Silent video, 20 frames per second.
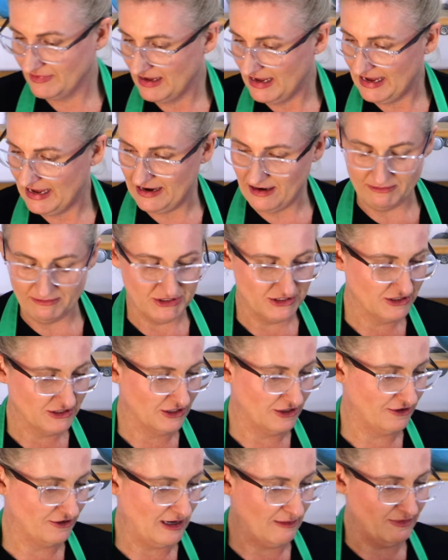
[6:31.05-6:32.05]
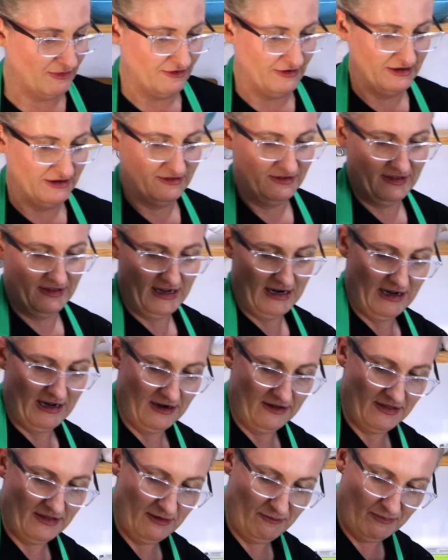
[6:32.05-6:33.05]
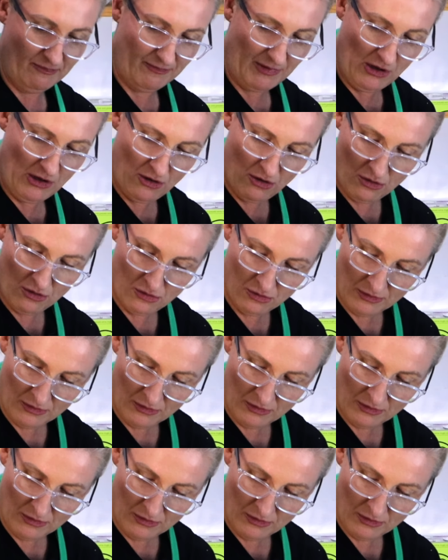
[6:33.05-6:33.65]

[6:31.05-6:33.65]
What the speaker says: And I'm just going to grab the rest of that out of that bowl.